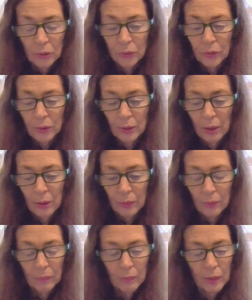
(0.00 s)
So,
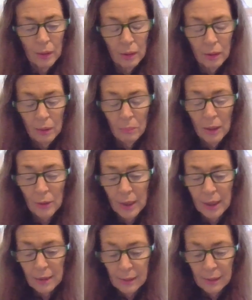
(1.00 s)
the
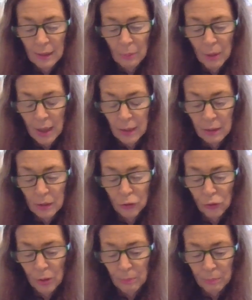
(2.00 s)
American summer and the
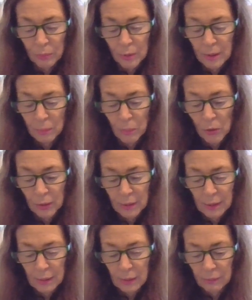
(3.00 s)
Trump
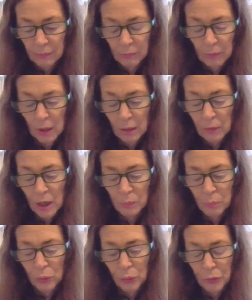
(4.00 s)
response. I'm going to
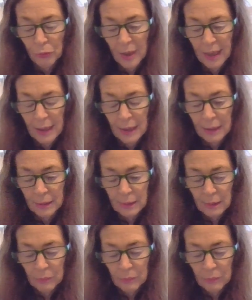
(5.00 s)
pull three cards.